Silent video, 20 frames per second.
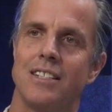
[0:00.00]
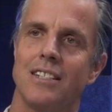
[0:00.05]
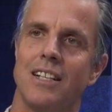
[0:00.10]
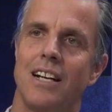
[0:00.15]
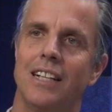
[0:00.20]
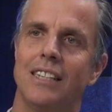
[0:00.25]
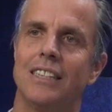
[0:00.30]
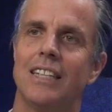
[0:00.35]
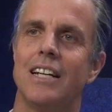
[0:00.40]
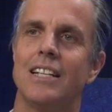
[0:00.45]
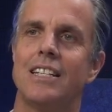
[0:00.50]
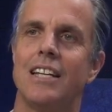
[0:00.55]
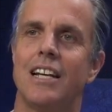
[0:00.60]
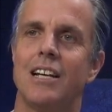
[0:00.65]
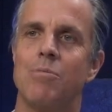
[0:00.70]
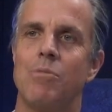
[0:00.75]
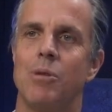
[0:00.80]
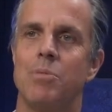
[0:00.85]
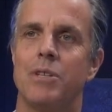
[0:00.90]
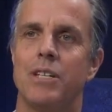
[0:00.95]
I just got to take a
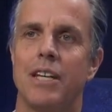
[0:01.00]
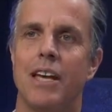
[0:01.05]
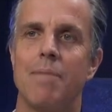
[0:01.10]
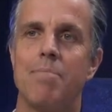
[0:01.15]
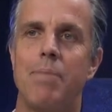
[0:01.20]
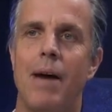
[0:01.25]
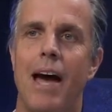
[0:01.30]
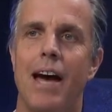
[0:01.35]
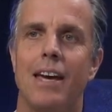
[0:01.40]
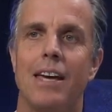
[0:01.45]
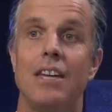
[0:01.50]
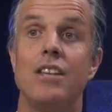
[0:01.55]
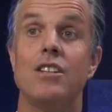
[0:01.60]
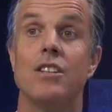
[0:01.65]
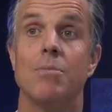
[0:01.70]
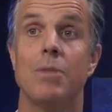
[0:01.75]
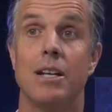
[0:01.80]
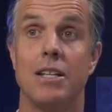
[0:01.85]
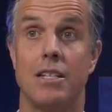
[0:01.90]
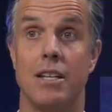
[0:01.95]
moment to get back into
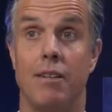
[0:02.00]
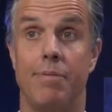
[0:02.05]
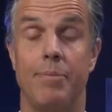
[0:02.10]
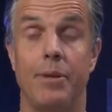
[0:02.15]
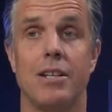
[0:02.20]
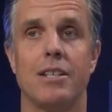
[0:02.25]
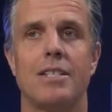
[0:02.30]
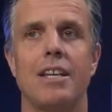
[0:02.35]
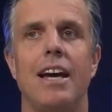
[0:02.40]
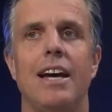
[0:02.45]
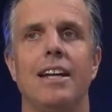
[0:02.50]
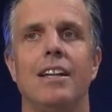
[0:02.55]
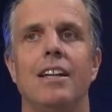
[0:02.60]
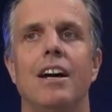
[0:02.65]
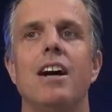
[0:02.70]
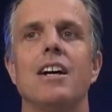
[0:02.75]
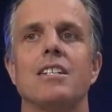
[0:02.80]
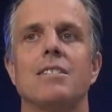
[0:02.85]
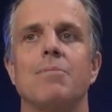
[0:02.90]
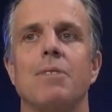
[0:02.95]
myself because I had
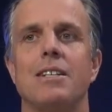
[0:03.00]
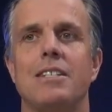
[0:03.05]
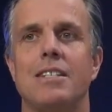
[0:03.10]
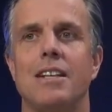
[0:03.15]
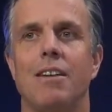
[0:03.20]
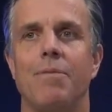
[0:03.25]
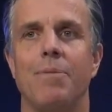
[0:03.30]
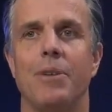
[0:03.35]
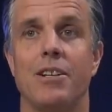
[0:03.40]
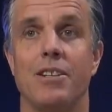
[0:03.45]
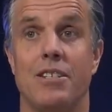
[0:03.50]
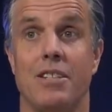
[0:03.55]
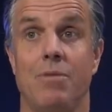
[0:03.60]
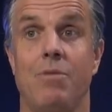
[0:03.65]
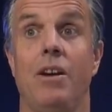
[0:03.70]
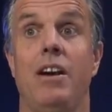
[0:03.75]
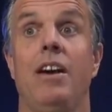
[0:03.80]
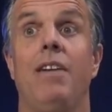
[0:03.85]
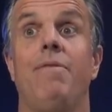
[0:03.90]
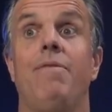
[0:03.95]
lost myself because of the
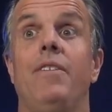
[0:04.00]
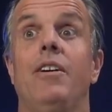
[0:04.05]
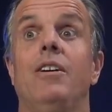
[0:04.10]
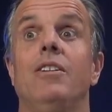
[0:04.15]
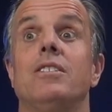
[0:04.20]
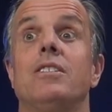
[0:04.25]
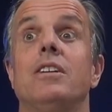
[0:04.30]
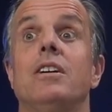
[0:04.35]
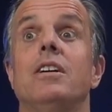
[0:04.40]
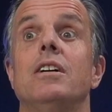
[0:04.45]
way I felt.